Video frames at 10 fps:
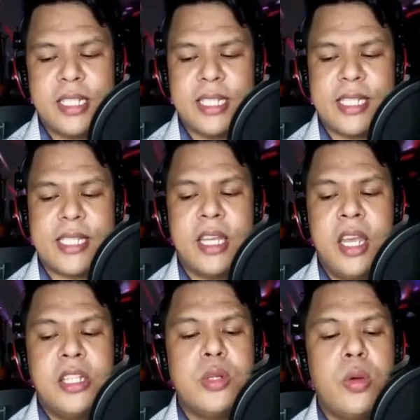
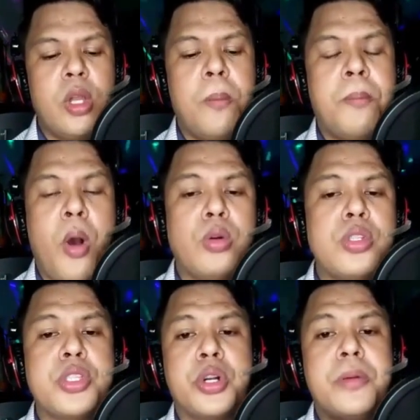about.
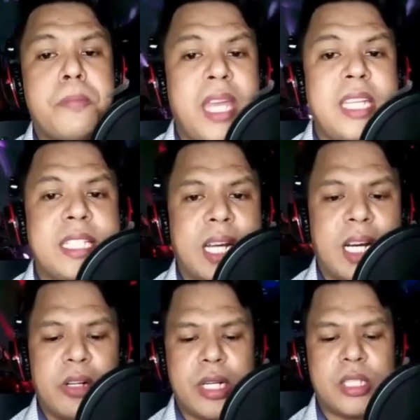Then, the
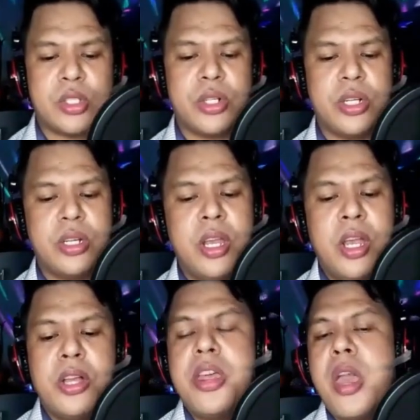antagonist